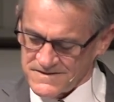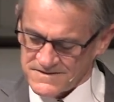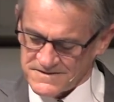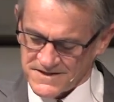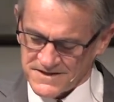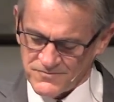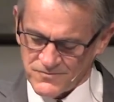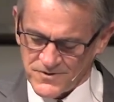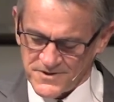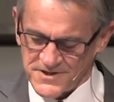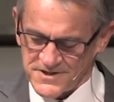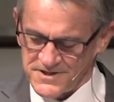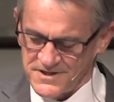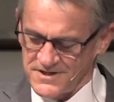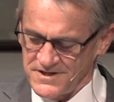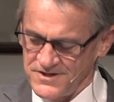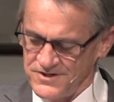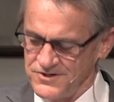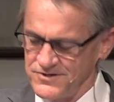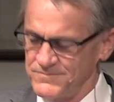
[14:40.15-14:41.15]
They wanted
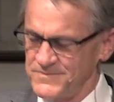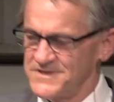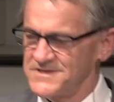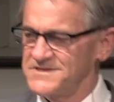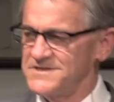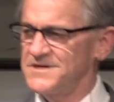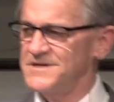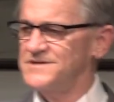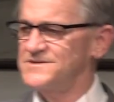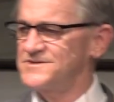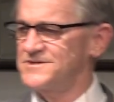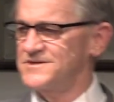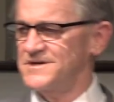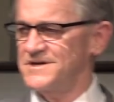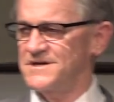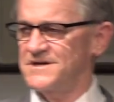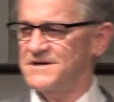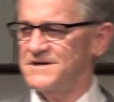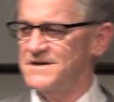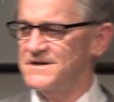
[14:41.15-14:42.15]
human
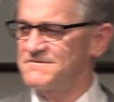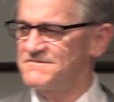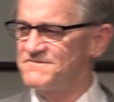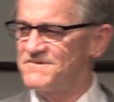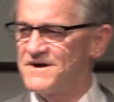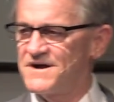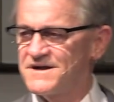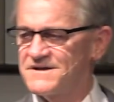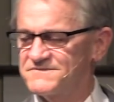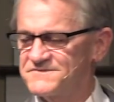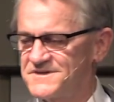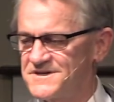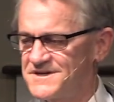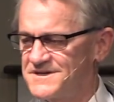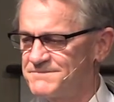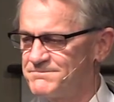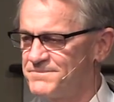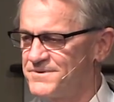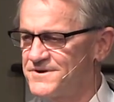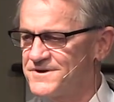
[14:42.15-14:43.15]
teaching involved in it.
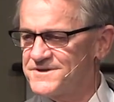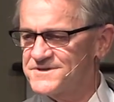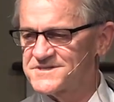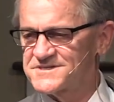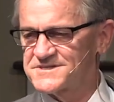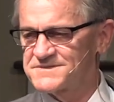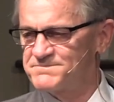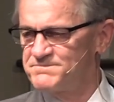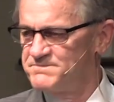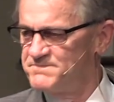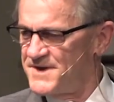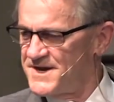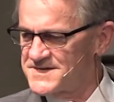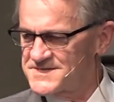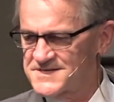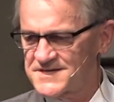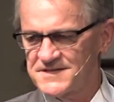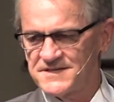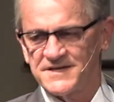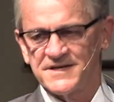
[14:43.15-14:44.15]
And Paul's
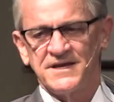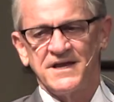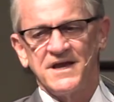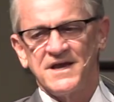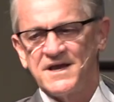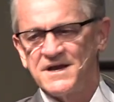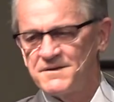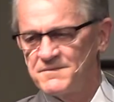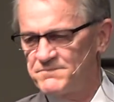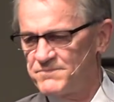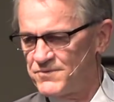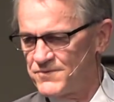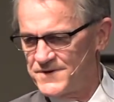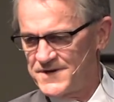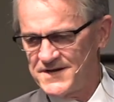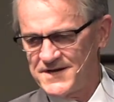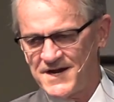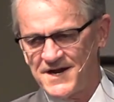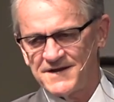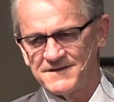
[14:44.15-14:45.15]
basically
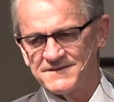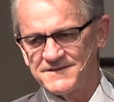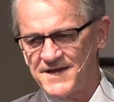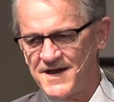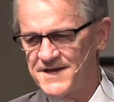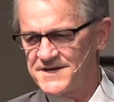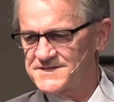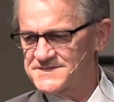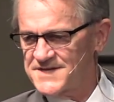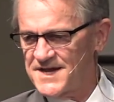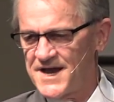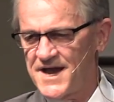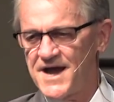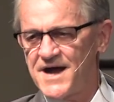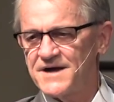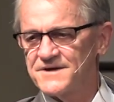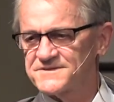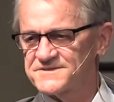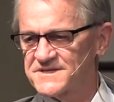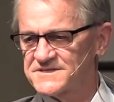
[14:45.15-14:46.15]
pointing out that is a
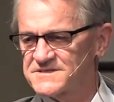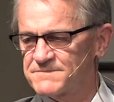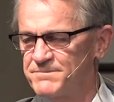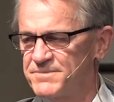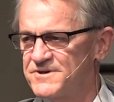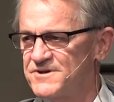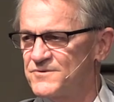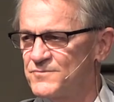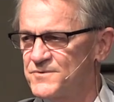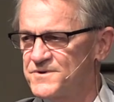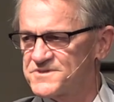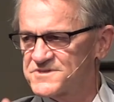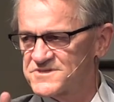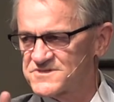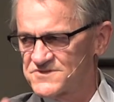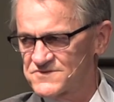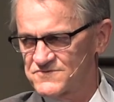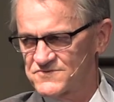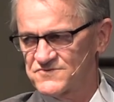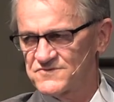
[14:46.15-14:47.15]
house that's built with
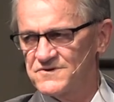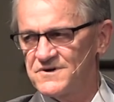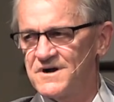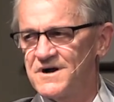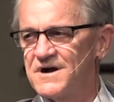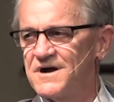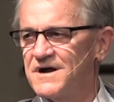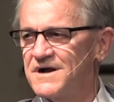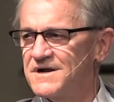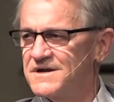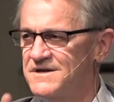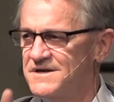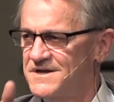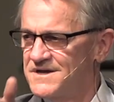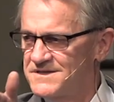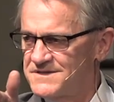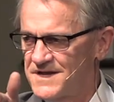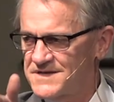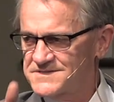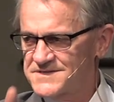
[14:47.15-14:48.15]
straw.
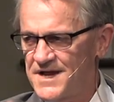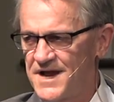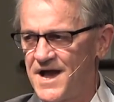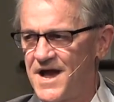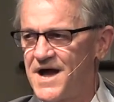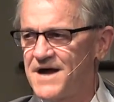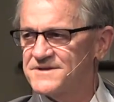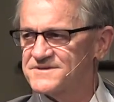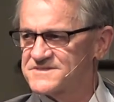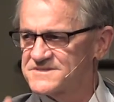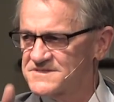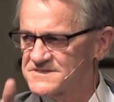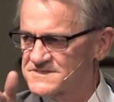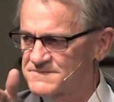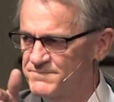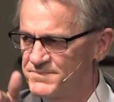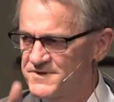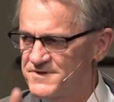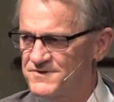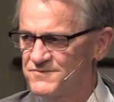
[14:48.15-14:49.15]
That's a house that's
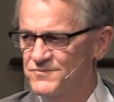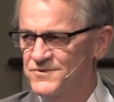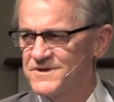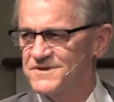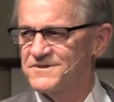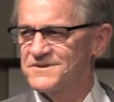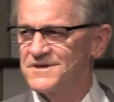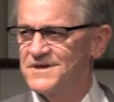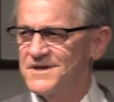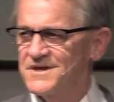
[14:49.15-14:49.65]
built with